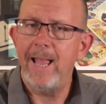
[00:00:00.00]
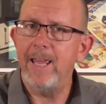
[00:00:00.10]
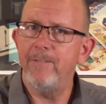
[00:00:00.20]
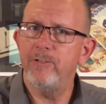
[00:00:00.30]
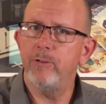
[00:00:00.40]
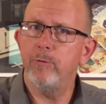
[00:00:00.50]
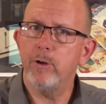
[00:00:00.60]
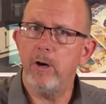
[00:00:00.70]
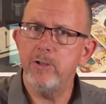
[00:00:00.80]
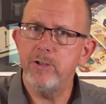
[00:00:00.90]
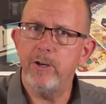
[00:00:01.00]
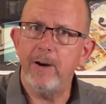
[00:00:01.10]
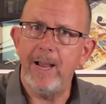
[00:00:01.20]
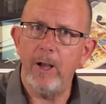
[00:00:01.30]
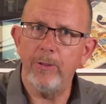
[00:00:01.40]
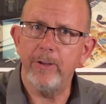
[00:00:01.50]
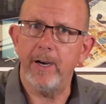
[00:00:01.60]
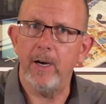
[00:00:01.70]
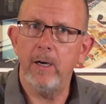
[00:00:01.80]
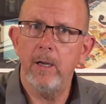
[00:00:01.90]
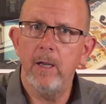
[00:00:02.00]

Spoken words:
And if it's in regards to your health care,